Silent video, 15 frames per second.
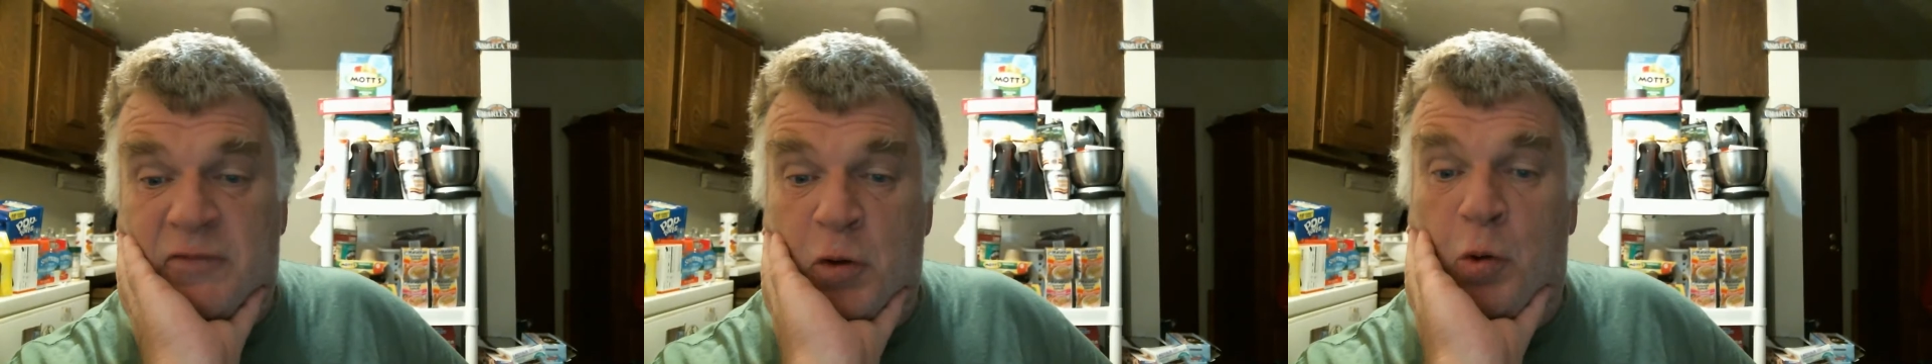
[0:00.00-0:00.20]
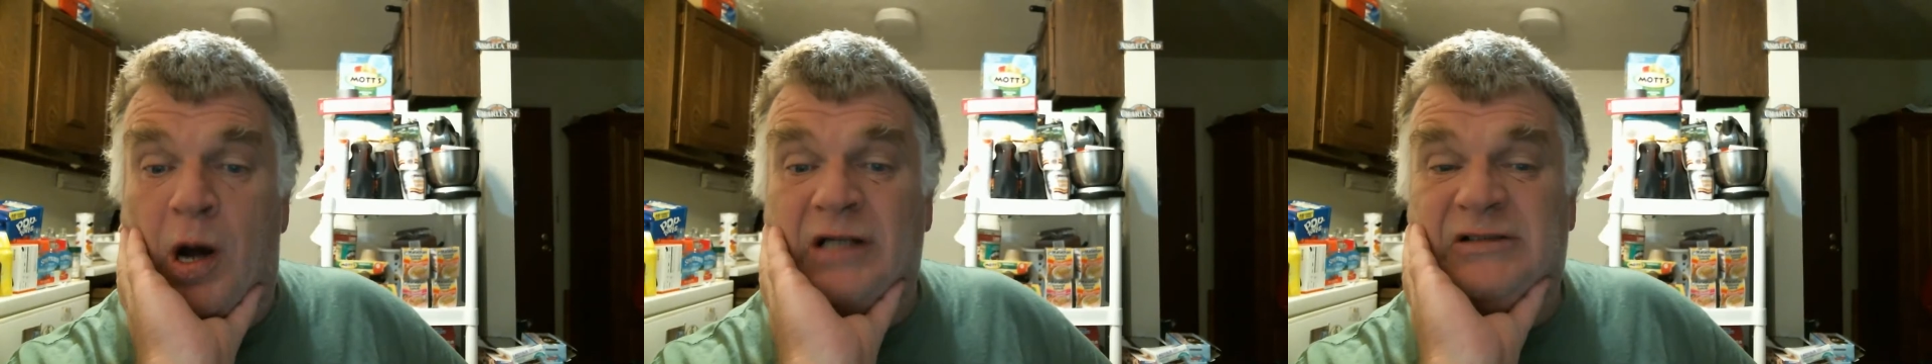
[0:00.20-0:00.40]

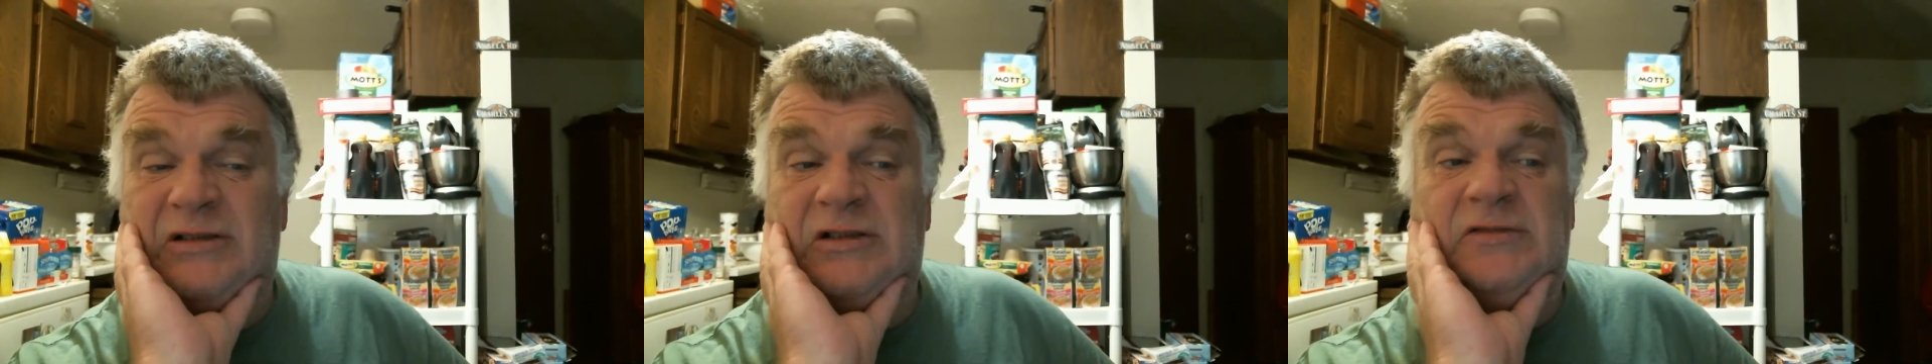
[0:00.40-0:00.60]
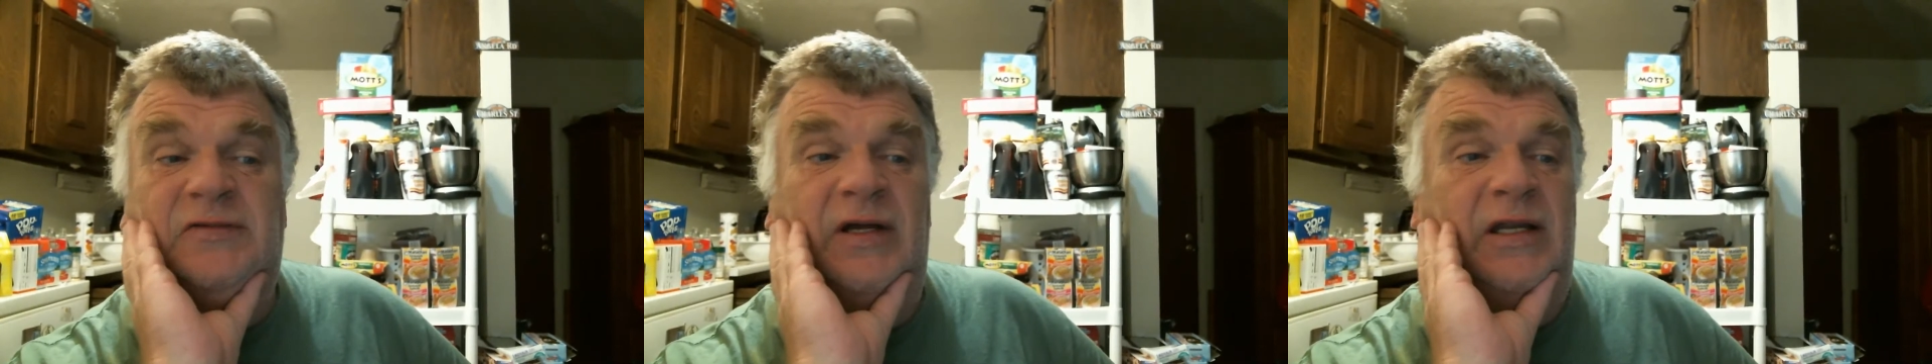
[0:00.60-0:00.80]
watching
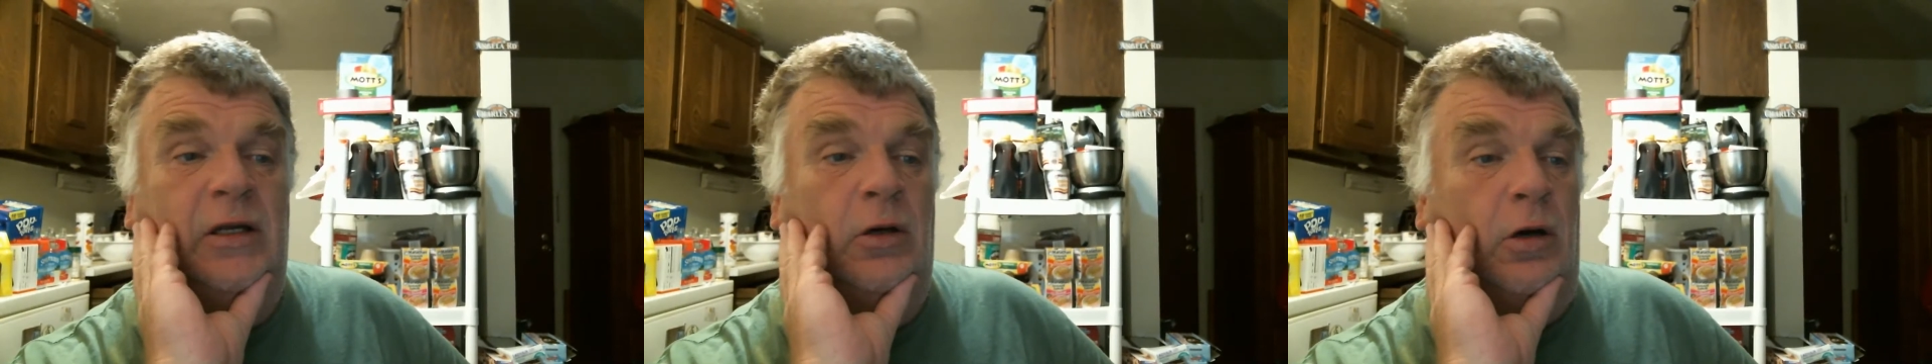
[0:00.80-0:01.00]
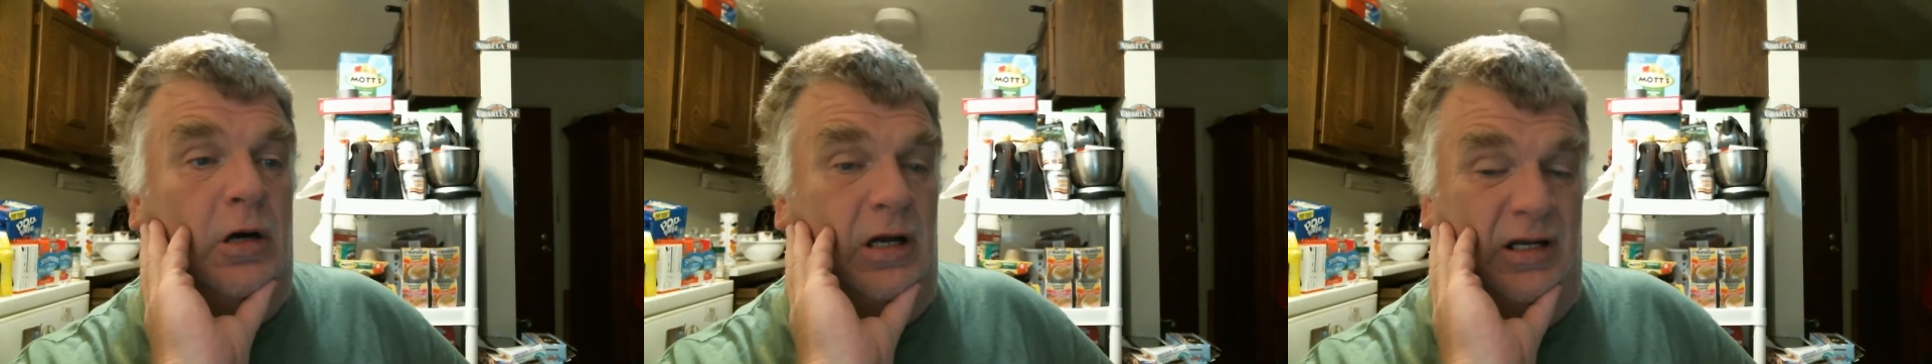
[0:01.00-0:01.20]
this
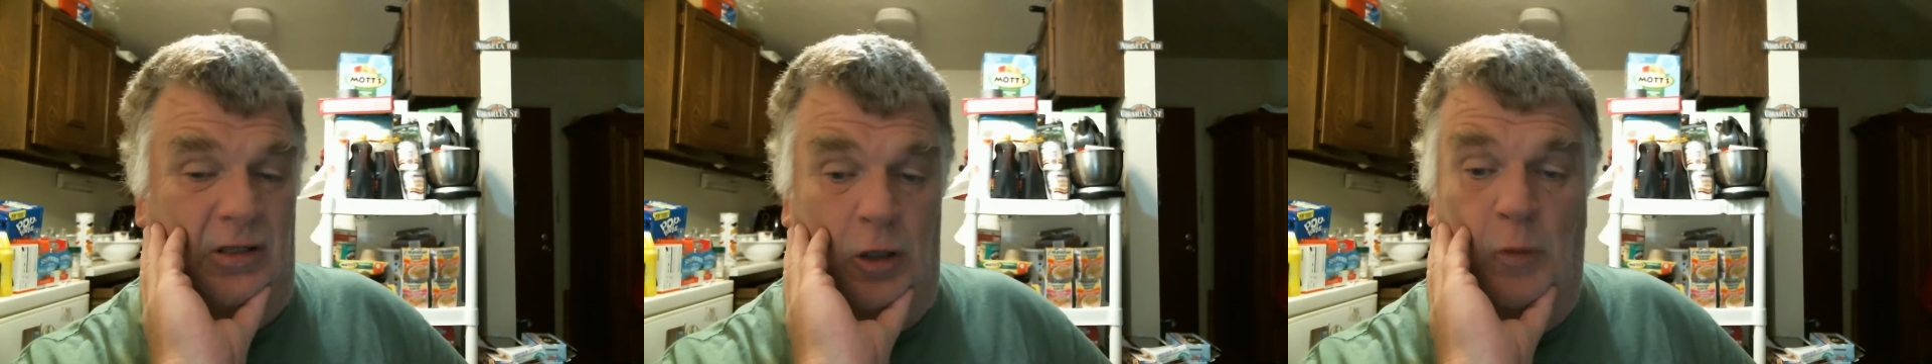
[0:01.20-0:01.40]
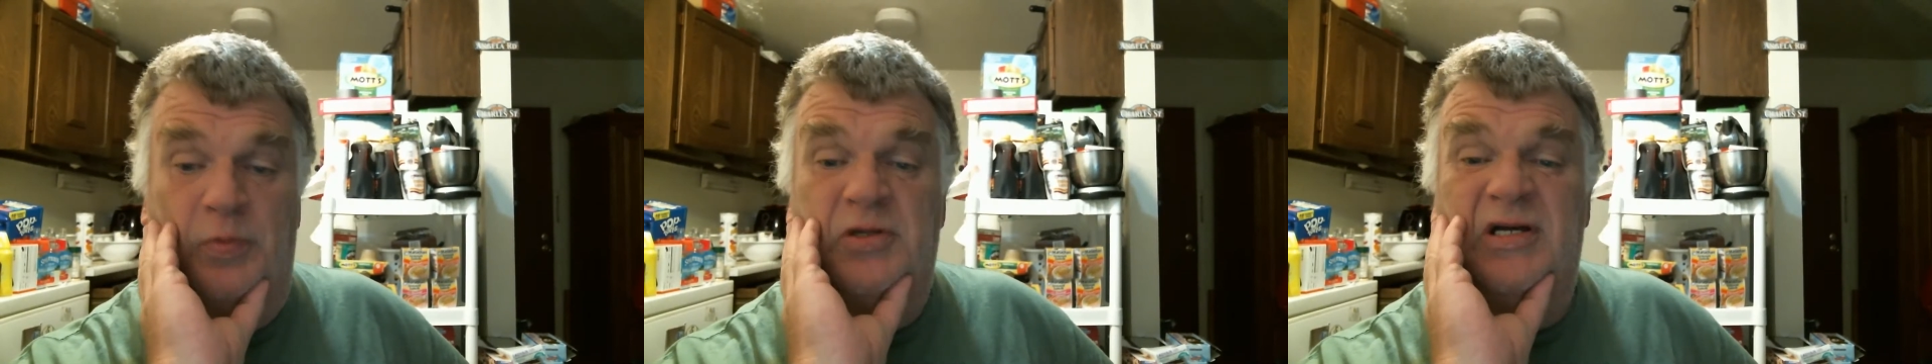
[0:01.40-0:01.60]
video, I
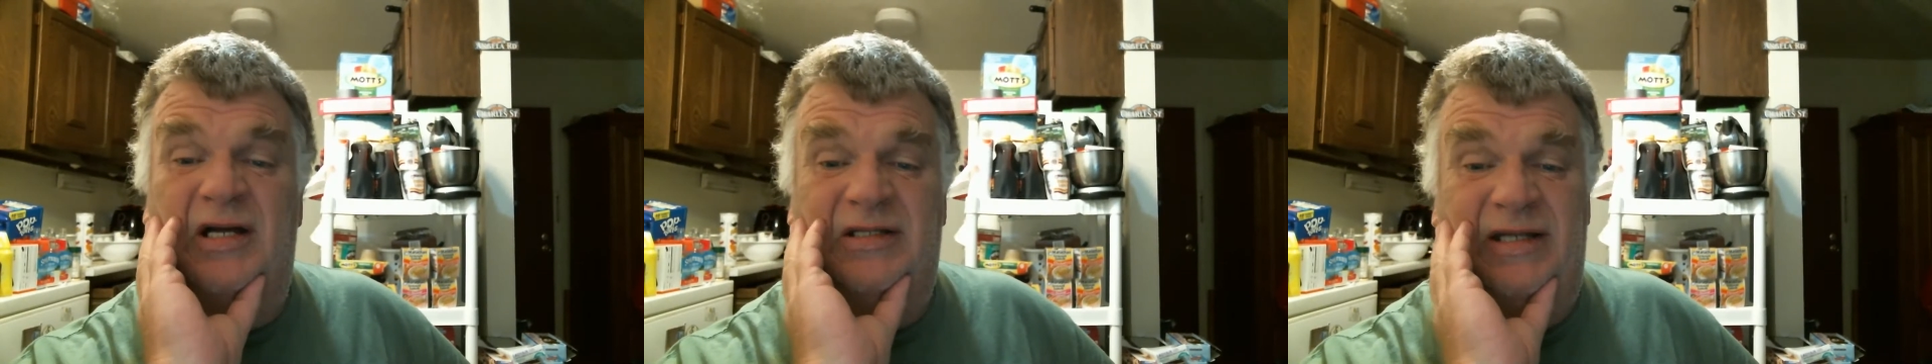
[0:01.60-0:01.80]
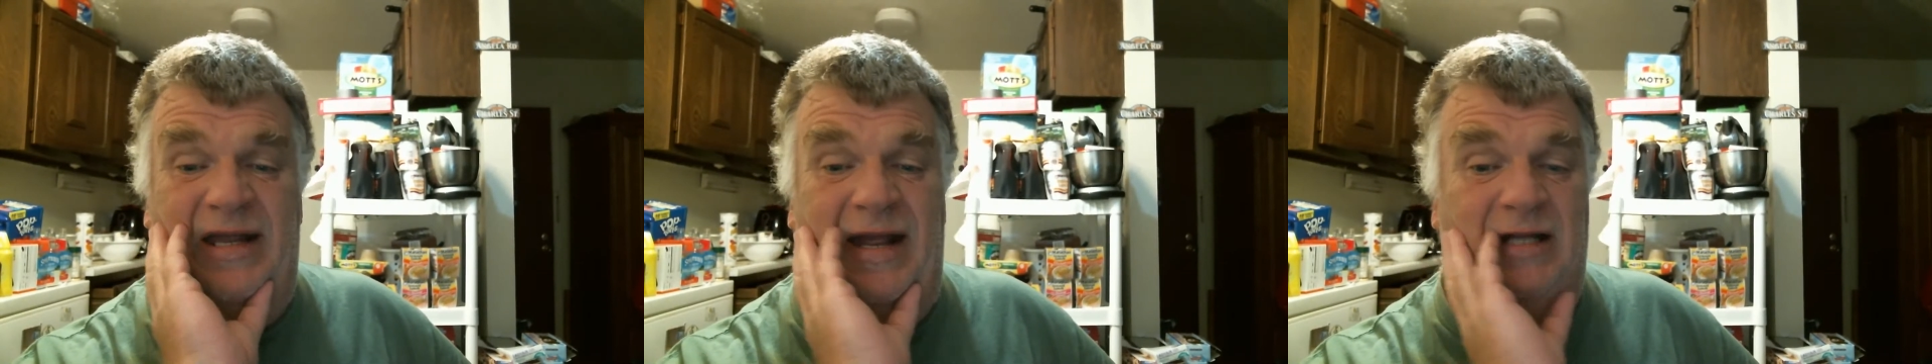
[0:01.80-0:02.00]
hope you got
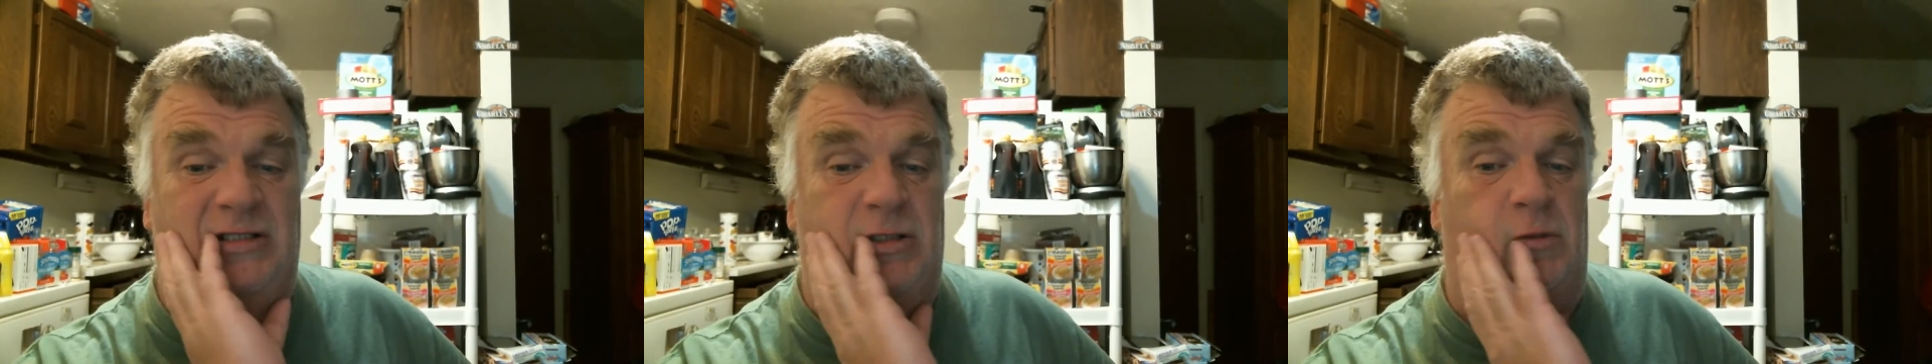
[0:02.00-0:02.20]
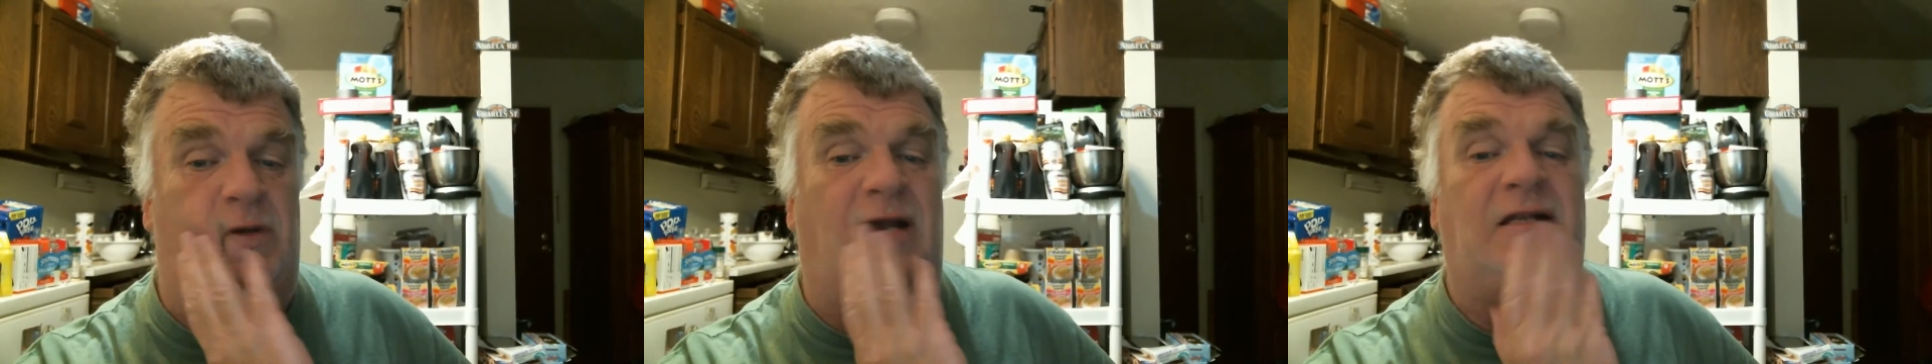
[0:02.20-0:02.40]
the
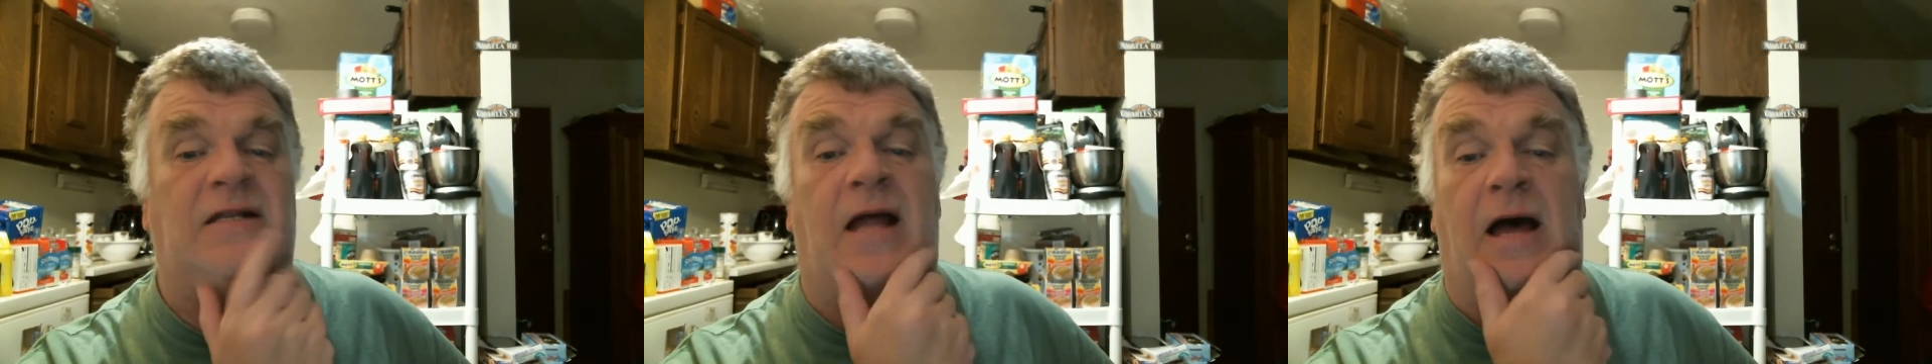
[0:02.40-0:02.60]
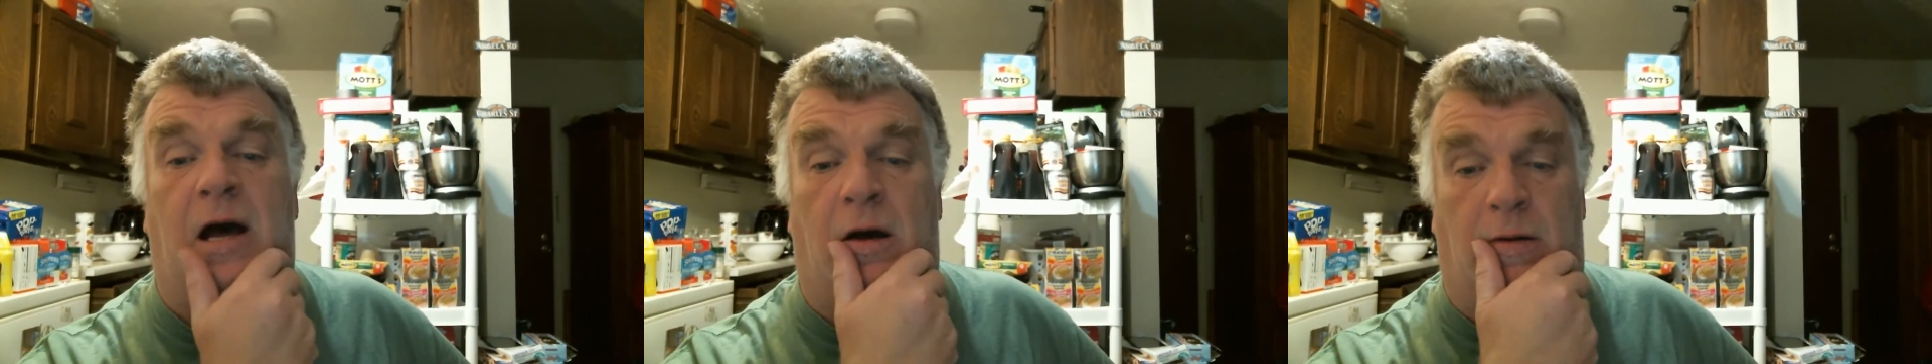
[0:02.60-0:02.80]
answer right
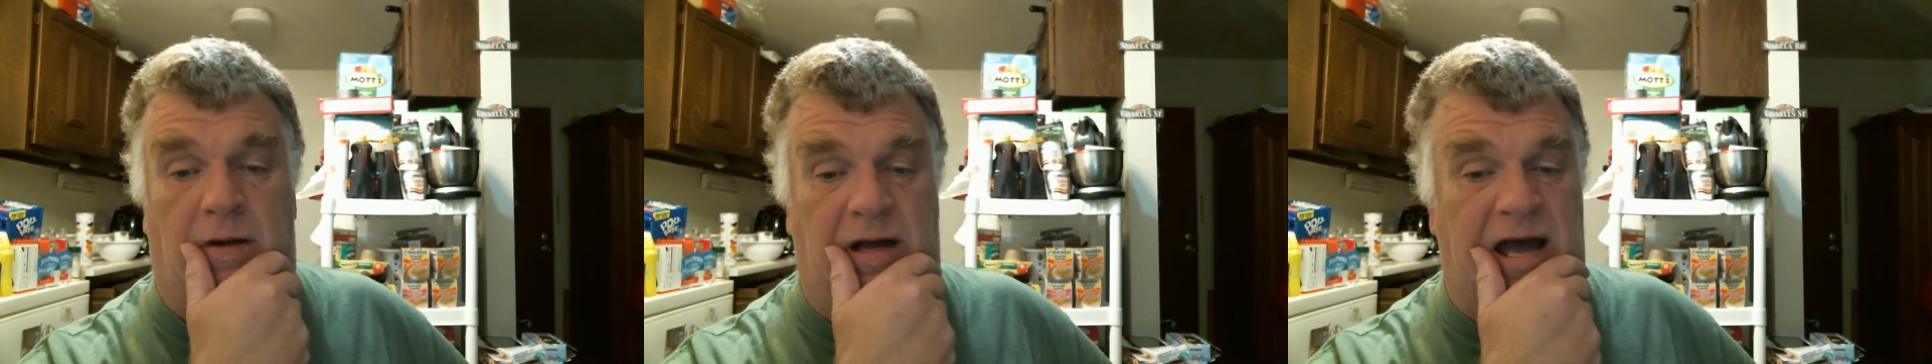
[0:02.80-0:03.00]
now.